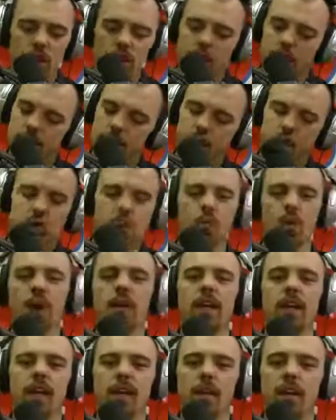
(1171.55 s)
of just
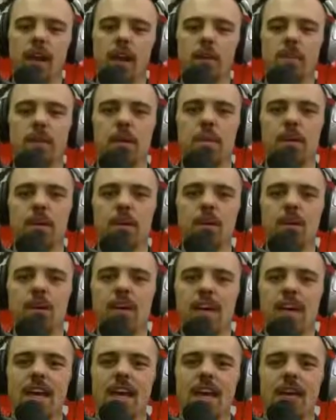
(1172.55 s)
running it up the middle
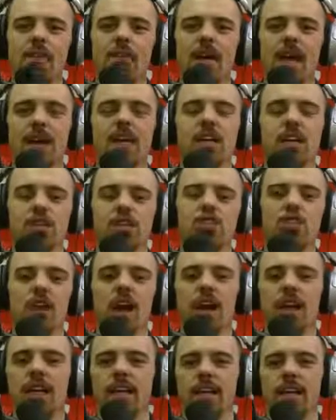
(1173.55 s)
and making sure
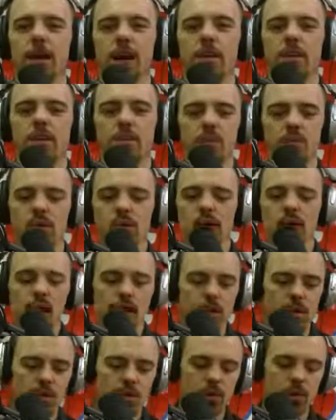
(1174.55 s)
I end up in the
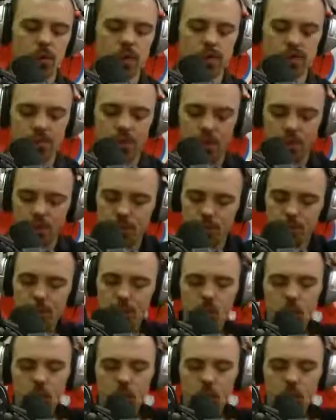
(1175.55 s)
retirement end zone?